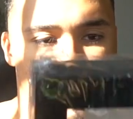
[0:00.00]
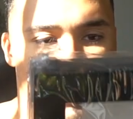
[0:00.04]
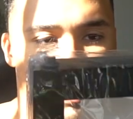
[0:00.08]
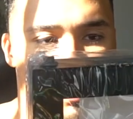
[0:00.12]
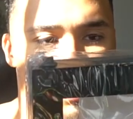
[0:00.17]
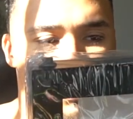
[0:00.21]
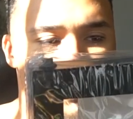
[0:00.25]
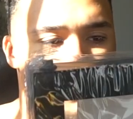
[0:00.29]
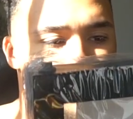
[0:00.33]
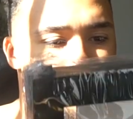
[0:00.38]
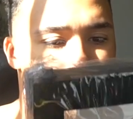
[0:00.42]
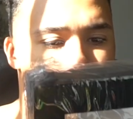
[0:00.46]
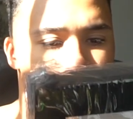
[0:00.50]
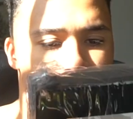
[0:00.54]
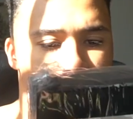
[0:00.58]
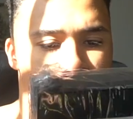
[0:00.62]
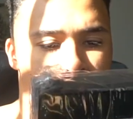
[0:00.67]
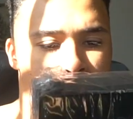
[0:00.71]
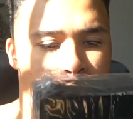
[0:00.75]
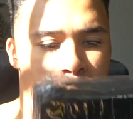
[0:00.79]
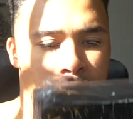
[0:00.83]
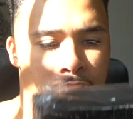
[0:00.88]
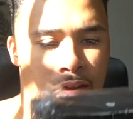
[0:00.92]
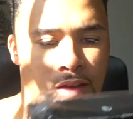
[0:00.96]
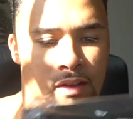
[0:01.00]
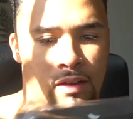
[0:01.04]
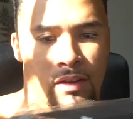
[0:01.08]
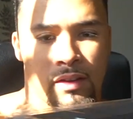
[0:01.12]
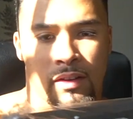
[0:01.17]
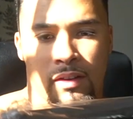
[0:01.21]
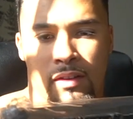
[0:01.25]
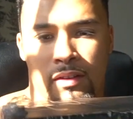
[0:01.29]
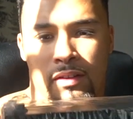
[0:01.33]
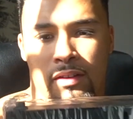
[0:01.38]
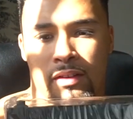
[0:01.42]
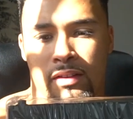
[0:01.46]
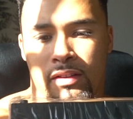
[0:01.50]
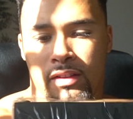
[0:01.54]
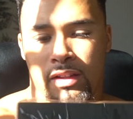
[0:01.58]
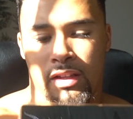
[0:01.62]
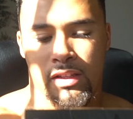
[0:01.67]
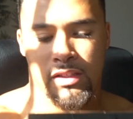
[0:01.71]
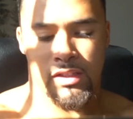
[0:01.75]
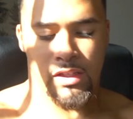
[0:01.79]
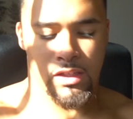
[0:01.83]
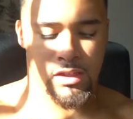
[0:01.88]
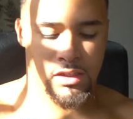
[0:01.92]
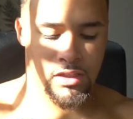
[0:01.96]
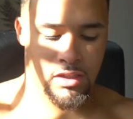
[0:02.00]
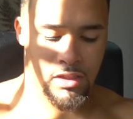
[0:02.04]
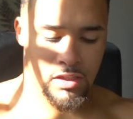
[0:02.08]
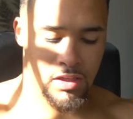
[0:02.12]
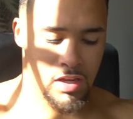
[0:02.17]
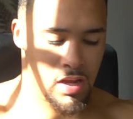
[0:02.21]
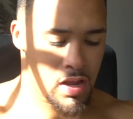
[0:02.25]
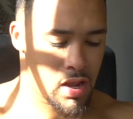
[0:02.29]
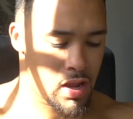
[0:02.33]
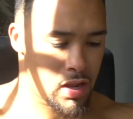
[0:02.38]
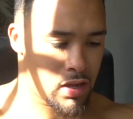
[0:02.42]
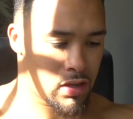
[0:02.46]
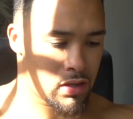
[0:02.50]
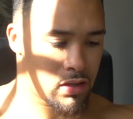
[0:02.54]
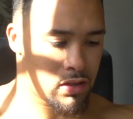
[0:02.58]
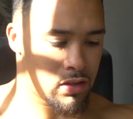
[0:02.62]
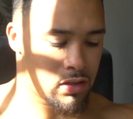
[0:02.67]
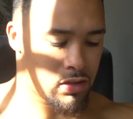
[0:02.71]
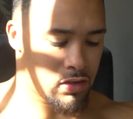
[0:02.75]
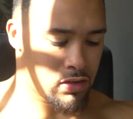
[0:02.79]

you. This is sick.